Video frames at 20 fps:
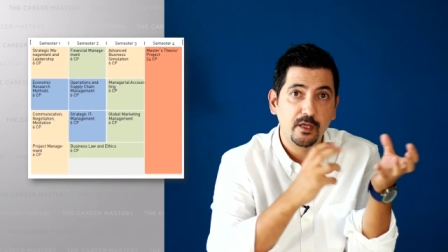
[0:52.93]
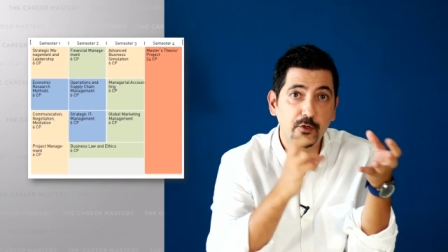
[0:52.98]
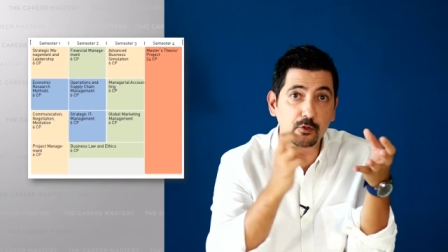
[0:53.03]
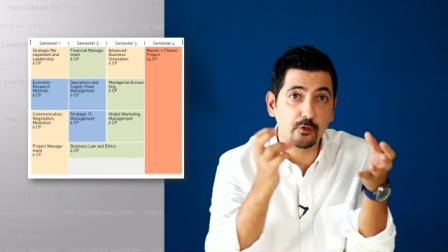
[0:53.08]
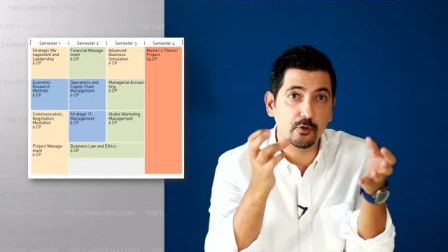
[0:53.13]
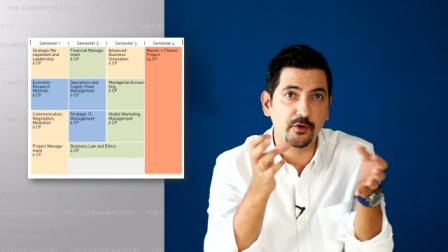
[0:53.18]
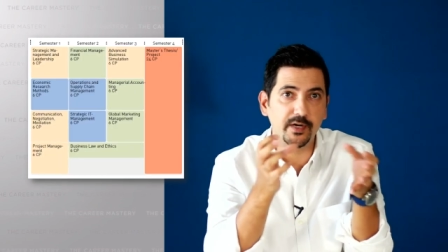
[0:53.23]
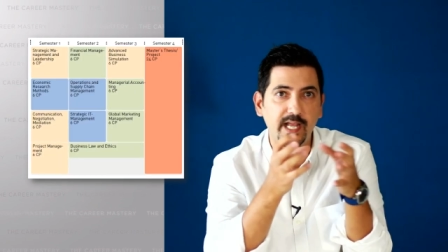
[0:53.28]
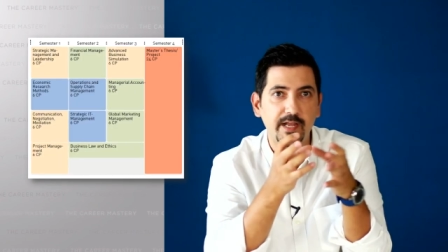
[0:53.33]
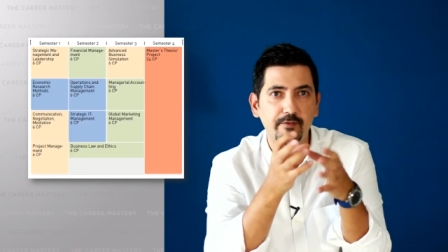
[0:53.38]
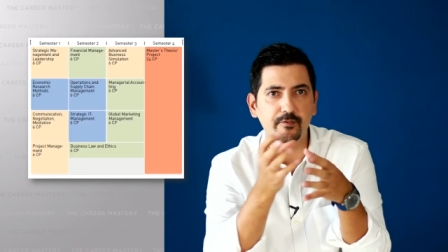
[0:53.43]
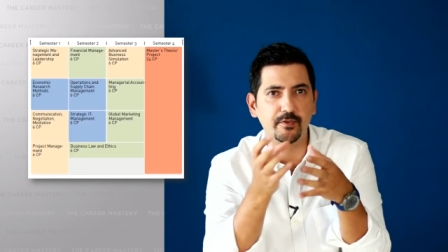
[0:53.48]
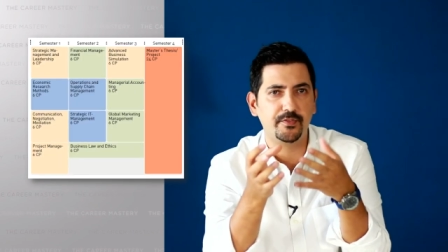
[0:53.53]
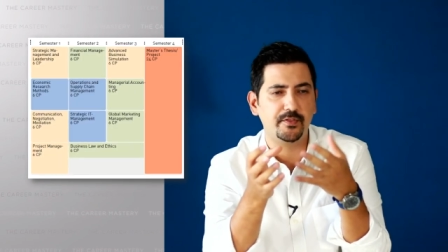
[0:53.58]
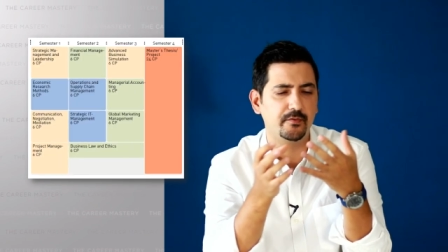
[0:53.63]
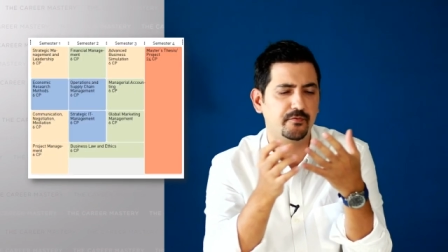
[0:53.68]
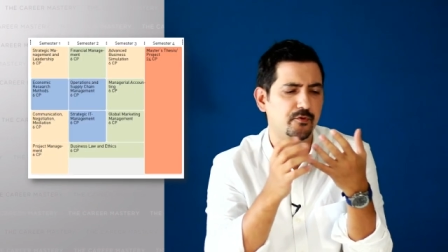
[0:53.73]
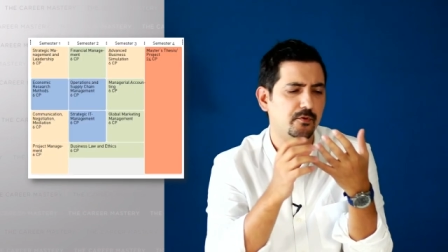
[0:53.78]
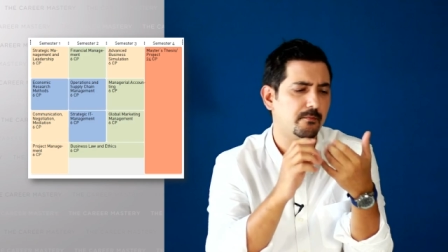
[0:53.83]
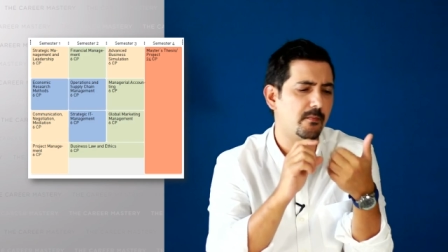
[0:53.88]
You learn
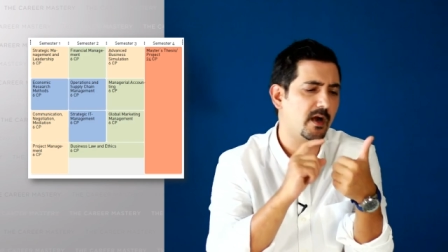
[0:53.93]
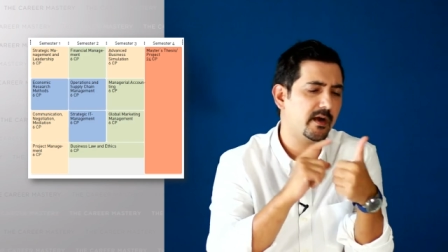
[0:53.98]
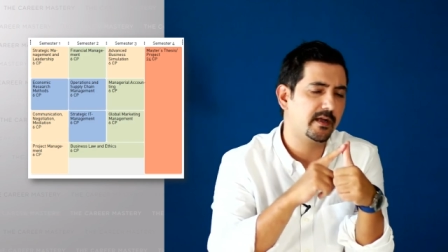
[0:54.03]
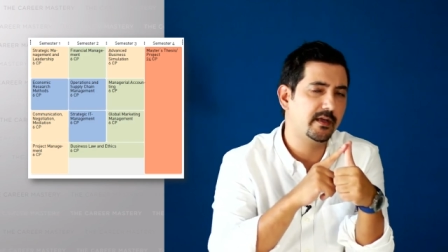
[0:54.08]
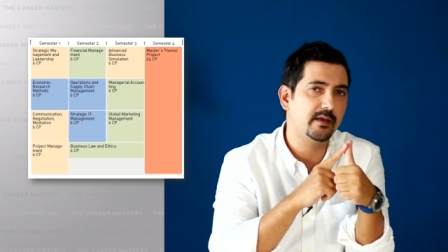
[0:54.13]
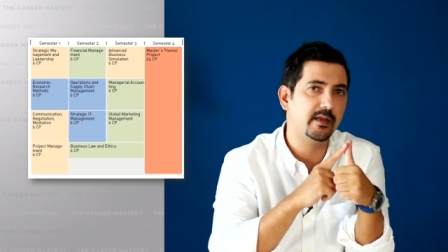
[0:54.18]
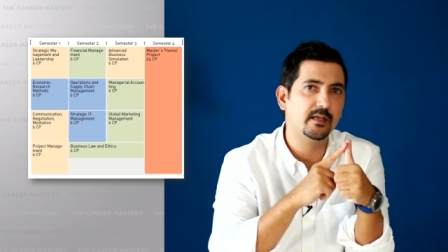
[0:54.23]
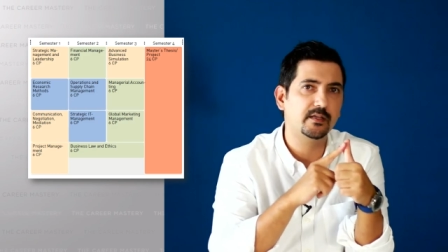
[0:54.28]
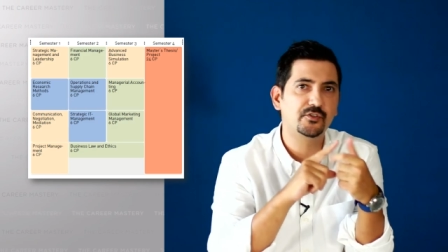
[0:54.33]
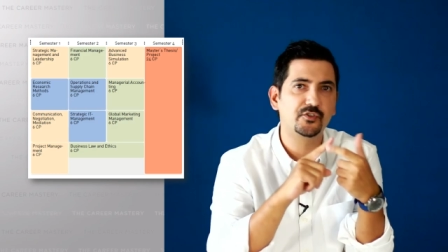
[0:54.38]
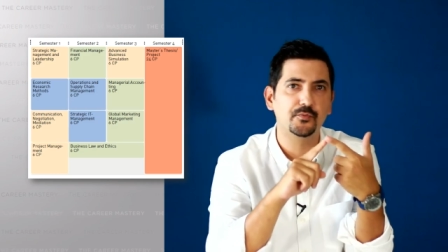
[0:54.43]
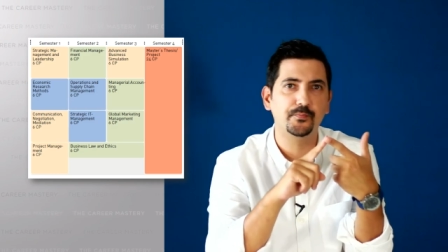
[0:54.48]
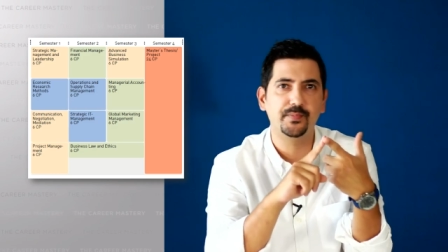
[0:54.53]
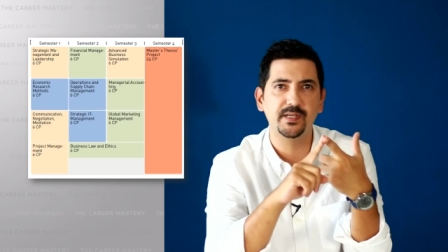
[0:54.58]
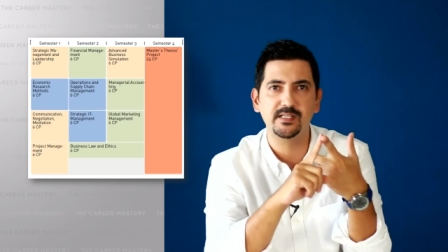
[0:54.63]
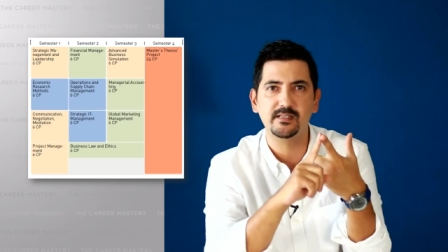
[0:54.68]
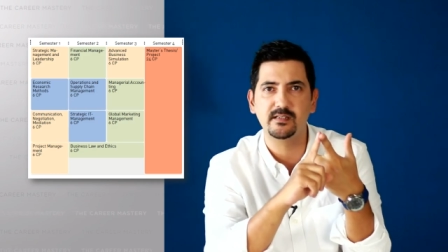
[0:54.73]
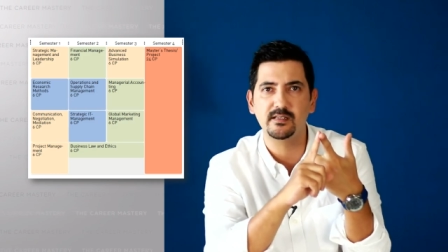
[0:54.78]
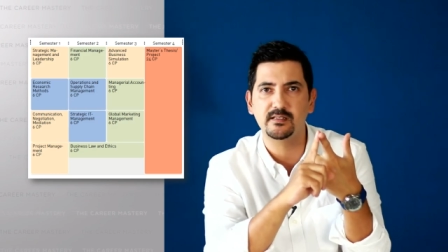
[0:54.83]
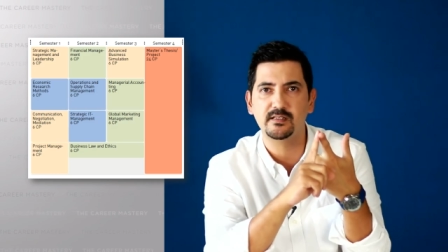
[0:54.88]
everything from marketing to
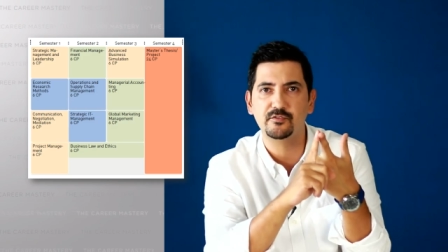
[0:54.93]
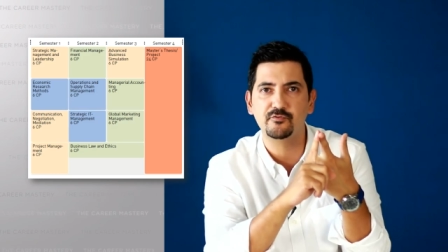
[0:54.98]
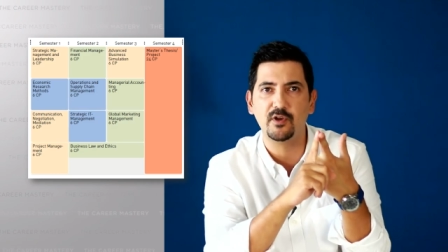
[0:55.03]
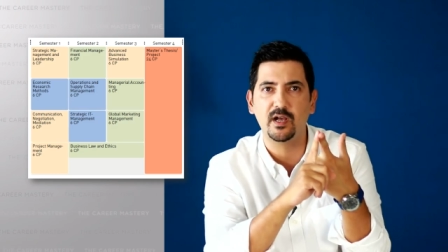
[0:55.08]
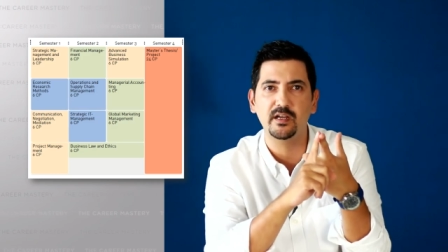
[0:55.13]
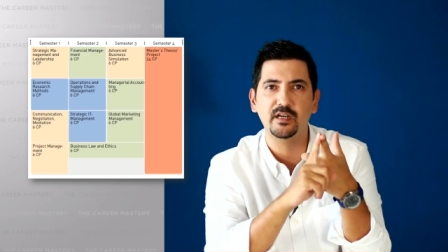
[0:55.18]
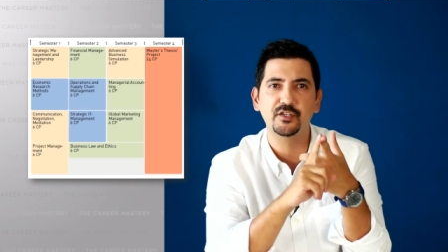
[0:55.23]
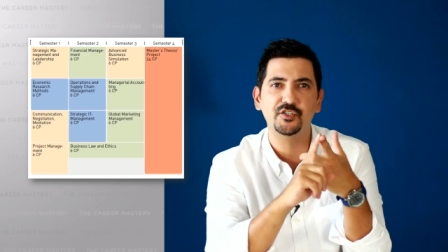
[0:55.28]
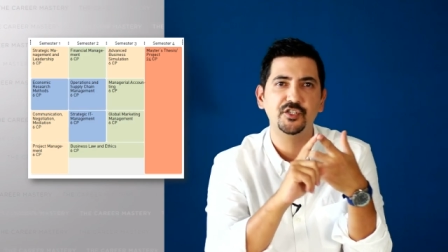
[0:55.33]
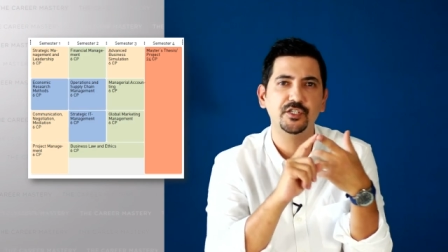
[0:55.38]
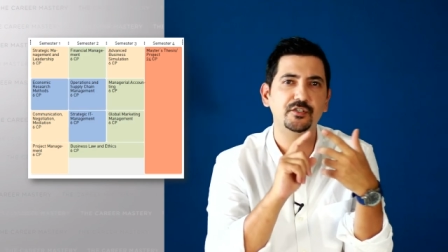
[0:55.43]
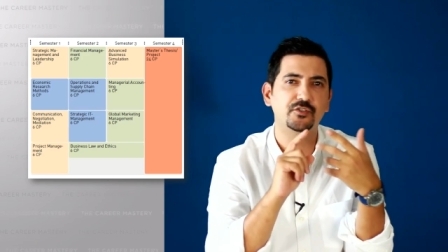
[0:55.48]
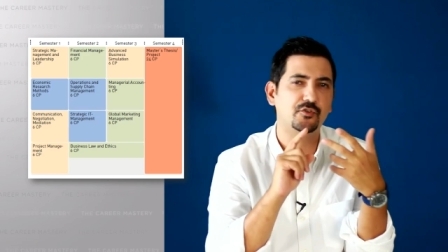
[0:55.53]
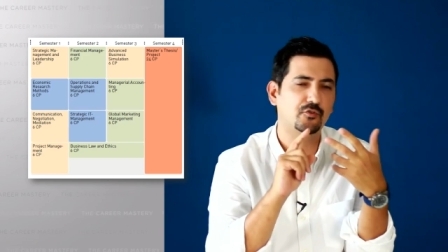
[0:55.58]
business strategy